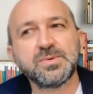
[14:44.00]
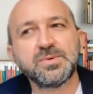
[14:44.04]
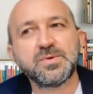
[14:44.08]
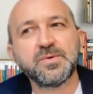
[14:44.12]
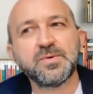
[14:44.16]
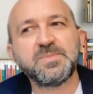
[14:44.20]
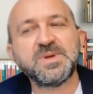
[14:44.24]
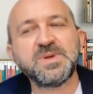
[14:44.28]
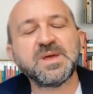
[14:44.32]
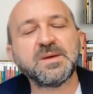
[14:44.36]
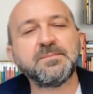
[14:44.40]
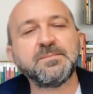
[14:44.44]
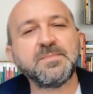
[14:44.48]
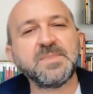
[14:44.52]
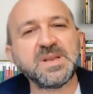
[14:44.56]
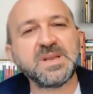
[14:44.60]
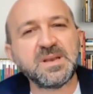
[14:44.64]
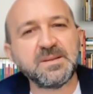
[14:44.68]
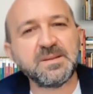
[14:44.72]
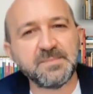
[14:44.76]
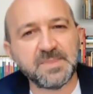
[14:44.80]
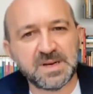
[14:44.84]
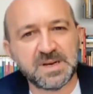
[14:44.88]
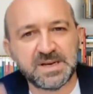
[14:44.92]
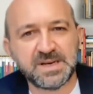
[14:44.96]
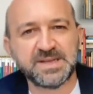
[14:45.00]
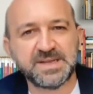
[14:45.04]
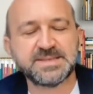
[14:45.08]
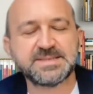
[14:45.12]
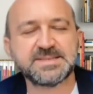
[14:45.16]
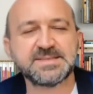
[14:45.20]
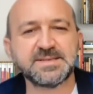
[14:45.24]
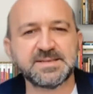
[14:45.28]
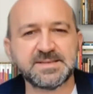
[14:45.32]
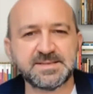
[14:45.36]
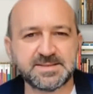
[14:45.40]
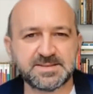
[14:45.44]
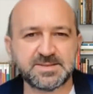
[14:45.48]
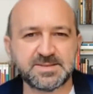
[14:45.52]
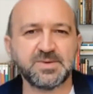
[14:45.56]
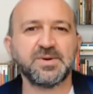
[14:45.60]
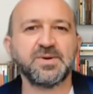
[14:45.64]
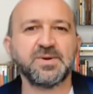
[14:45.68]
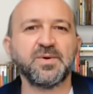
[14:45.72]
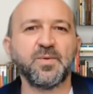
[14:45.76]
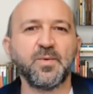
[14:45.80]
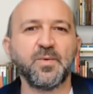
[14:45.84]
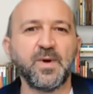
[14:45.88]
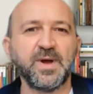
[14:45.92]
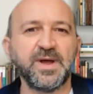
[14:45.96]
to be a minimalist in
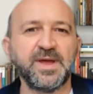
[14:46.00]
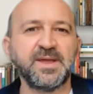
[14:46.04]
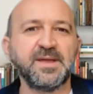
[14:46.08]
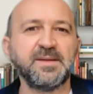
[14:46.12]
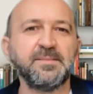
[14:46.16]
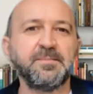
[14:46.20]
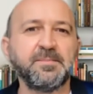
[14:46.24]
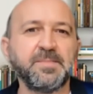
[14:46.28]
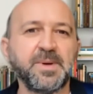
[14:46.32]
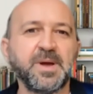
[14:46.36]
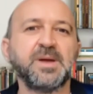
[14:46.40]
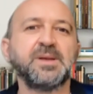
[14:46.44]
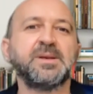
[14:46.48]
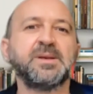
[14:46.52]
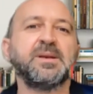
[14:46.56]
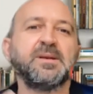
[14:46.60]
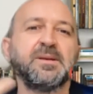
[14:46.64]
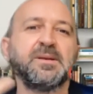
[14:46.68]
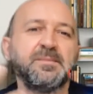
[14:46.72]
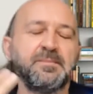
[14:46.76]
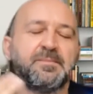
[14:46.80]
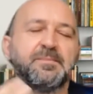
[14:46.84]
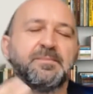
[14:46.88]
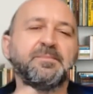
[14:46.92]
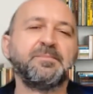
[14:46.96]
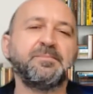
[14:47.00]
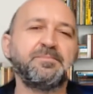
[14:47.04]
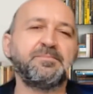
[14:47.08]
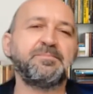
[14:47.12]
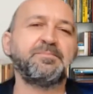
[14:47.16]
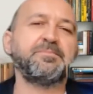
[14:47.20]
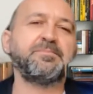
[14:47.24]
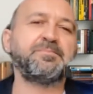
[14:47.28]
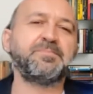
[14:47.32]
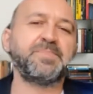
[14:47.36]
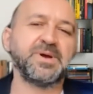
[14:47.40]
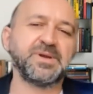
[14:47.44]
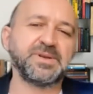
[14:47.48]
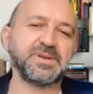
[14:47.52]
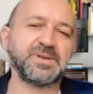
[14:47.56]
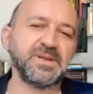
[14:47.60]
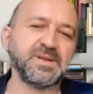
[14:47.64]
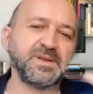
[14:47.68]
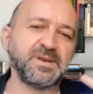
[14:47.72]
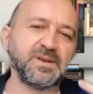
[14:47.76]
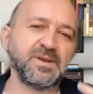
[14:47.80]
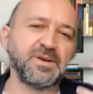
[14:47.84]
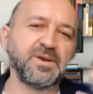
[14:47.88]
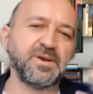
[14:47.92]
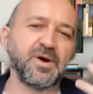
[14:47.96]
certain way, but but
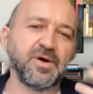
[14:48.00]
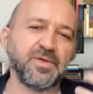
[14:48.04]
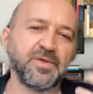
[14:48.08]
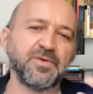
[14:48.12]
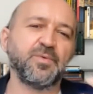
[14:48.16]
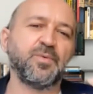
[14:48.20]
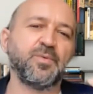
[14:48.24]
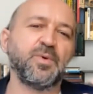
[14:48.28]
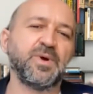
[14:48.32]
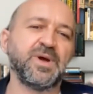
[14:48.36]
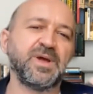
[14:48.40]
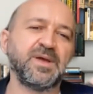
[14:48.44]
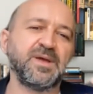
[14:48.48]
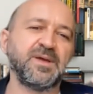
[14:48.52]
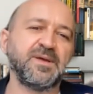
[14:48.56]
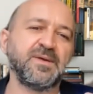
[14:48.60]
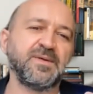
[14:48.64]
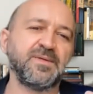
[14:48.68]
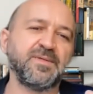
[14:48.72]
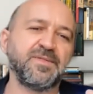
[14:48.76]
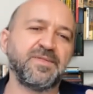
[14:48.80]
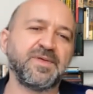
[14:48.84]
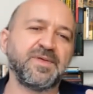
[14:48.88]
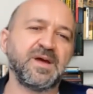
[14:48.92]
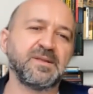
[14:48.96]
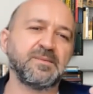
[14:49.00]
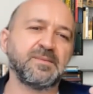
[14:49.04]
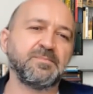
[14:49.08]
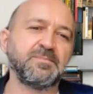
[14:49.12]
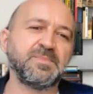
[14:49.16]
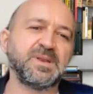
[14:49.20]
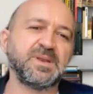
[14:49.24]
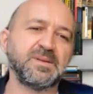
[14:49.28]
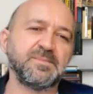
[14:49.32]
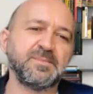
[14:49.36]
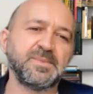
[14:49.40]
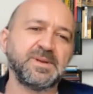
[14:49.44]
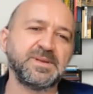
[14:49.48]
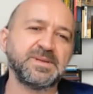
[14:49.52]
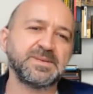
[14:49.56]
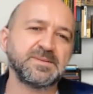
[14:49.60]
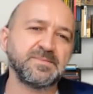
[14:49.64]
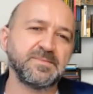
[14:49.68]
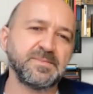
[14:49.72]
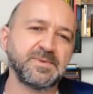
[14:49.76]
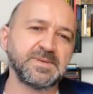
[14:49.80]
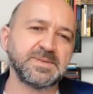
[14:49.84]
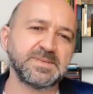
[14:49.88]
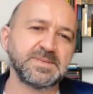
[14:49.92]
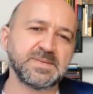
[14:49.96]
in another way, that
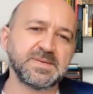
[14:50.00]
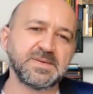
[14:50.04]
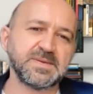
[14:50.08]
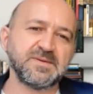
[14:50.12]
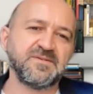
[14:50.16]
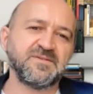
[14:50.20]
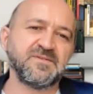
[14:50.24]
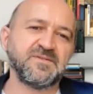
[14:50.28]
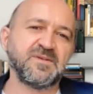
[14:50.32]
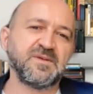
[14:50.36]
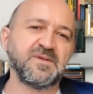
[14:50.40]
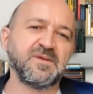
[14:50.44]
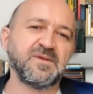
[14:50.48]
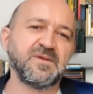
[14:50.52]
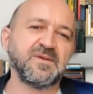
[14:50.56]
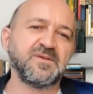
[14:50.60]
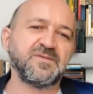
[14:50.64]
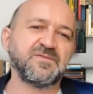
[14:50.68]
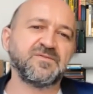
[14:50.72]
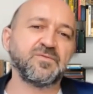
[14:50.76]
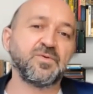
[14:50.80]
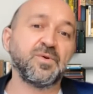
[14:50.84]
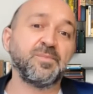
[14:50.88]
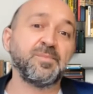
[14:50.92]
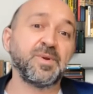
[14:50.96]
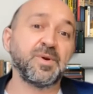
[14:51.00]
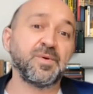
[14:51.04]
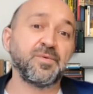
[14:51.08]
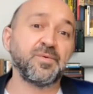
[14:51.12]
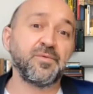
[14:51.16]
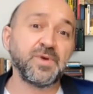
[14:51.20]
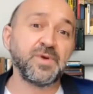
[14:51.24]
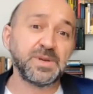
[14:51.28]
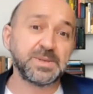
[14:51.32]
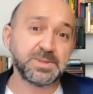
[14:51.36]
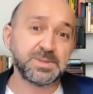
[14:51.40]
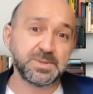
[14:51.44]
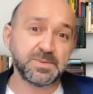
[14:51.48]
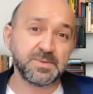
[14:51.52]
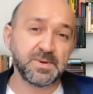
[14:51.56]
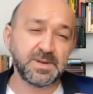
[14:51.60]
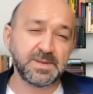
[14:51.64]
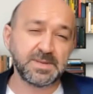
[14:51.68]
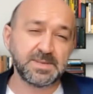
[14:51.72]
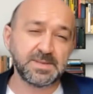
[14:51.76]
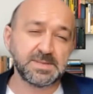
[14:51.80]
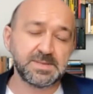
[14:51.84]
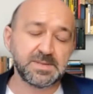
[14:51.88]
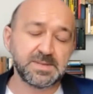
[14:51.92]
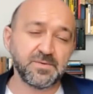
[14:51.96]
minimalism is is uh, extremely rich,
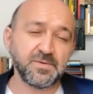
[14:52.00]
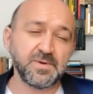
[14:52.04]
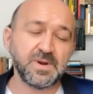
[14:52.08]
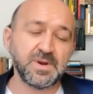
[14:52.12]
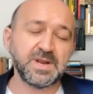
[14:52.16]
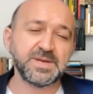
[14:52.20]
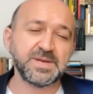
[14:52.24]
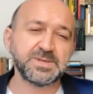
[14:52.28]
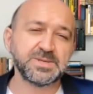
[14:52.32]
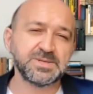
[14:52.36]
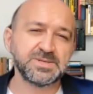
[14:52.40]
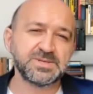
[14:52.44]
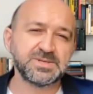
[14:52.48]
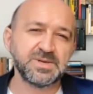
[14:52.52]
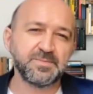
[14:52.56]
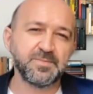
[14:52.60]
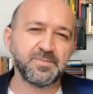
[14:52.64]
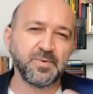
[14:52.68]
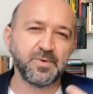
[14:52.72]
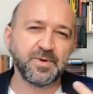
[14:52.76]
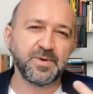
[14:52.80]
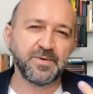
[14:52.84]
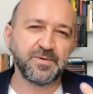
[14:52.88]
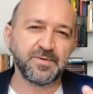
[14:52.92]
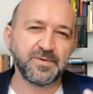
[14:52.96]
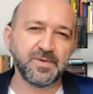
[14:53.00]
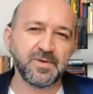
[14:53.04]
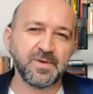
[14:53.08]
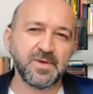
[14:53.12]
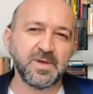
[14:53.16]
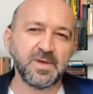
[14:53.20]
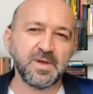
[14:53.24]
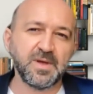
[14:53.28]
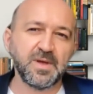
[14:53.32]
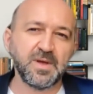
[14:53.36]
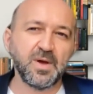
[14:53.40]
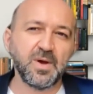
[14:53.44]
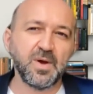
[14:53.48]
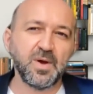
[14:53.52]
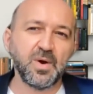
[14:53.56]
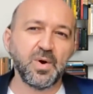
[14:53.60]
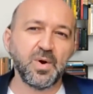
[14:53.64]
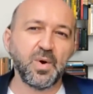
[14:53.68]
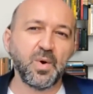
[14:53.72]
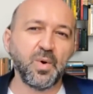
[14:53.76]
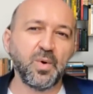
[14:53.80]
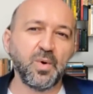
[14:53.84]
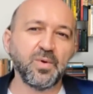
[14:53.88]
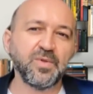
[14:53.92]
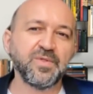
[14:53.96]
right? It's a relationship with
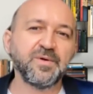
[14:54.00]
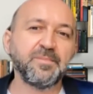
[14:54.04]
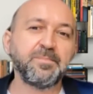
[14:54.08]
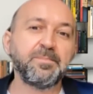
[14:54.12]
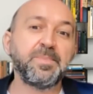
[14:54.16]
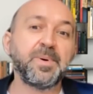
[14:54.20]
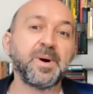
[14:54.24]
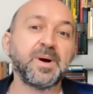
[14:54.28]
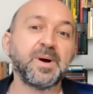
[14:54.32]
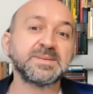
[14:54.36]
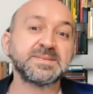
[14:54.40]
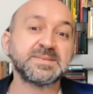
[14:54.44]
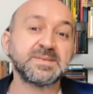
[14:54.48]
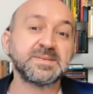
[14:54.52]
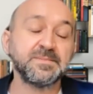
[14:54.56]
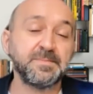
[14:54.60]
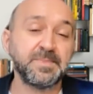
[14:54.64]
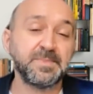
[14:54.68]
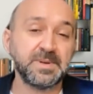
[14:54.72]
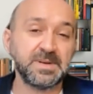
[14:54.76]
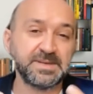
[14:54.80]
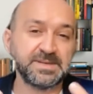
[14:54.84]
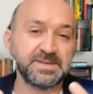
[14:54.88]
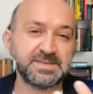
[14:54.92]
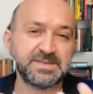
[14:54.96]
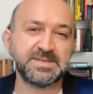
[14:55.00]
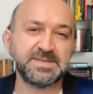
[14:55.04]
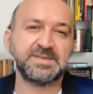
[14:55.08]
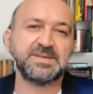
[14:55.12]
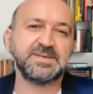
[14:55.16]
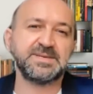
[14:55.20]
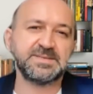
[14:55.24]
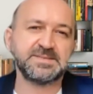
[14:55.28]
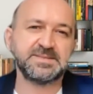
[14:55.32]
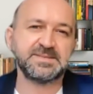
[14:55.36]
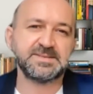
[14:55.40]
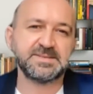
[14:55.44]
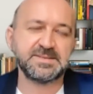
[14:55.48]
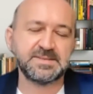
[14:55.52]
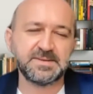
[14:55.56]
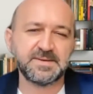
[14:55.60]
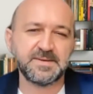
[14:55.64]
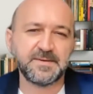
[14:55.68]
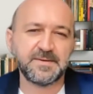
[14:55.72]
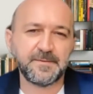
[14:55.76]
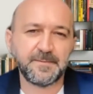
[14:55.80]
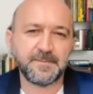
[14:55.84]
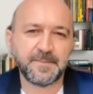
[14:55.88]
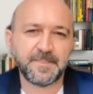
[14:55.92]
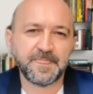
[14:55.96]
all the possibilities
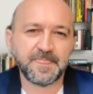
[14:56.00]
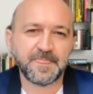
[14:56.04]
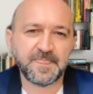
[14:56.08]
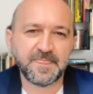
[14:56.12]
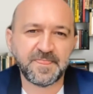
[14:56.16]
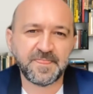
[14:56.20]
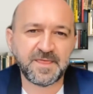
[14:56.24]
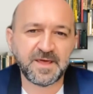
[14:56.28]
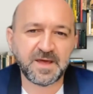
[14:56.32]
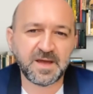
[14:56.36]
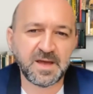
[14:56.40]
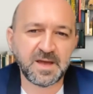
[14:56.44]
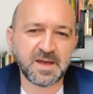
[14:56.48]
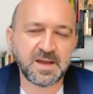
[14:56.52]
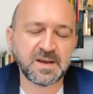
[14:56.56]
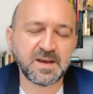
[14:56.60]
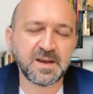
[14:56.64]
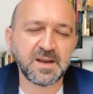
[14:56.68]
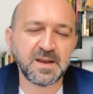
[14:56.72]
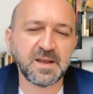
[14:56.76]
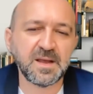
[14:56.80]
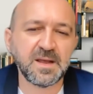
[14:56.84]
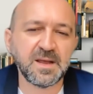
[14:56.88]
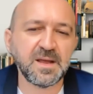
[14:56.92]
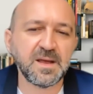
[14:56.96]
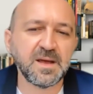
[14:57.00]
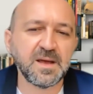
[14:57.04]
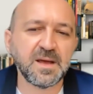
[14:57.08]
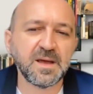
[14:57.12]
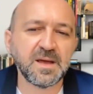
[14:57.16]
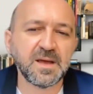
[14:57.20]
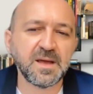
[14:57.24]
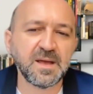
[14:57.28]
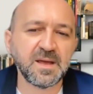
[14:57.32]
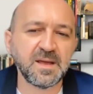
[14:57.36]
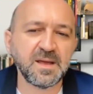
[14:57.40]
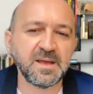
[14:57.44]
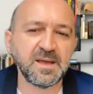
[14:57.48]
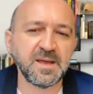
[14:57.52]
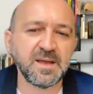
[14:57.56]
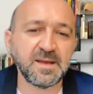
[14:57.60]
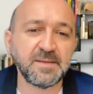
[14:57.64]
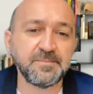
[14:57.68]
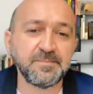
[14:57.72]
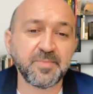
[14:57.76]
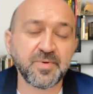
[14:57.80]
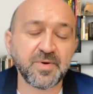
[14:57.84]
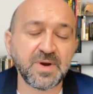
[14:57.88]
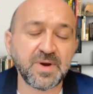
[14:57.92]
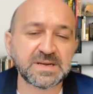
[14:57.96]
that a,
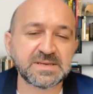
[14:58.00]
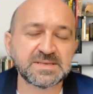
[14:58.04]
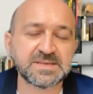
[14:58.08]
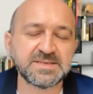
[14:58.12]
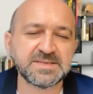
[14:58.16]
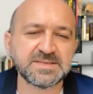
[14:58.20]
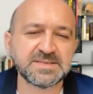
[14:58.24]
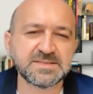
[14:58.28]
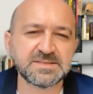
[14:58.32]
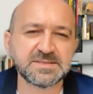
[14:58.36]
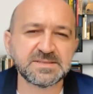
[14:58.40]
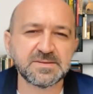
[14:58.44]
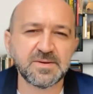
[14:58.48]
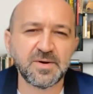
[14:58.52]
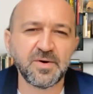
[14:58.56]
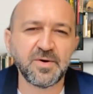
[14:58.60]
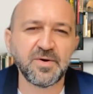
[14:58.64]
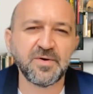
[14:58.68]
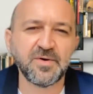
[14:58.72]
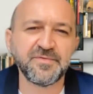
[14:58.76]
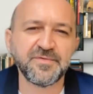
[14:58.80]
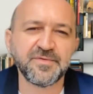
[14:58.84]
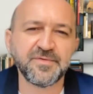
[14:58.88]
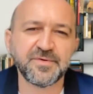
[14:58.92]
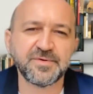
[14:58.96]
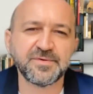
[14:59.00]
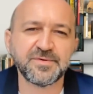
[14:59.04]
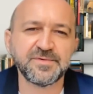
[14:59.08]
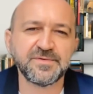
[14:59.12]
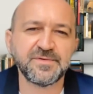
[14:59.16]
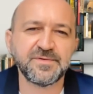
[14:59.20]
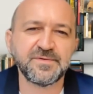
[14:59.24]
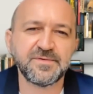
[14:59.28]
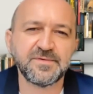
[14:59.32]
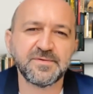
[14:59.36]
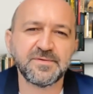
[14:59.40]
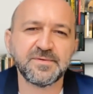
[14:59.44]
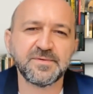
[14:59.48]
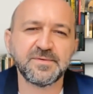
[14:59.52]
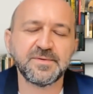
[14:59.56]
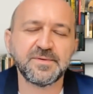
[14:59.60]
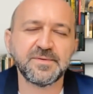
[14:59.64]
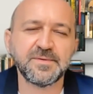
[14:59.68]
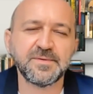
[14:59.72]
a practice offers.